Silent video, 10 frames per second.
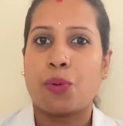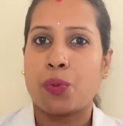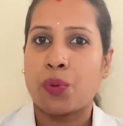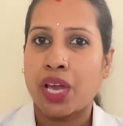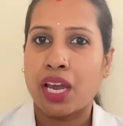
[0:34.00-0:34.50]

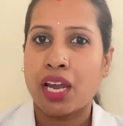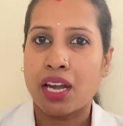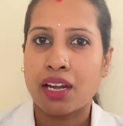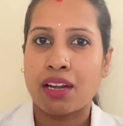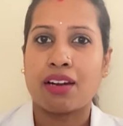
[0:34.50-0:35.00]

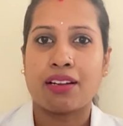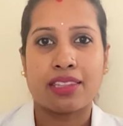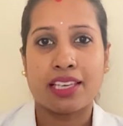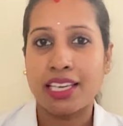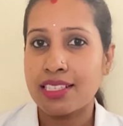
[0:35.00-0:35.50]
where the
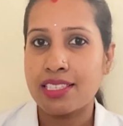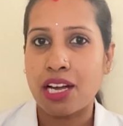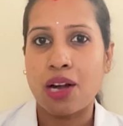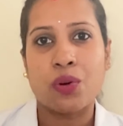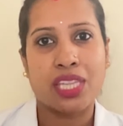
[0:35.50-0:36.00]
kids
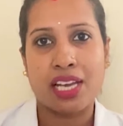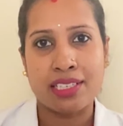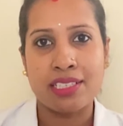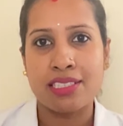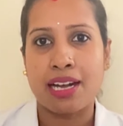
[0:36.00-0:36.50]
or the
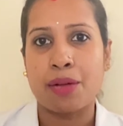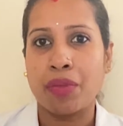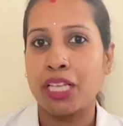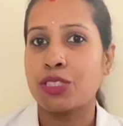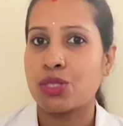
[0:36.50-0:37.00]
adults are
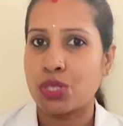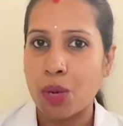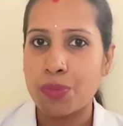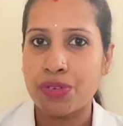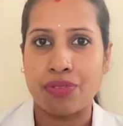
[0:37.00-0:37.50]
being stopped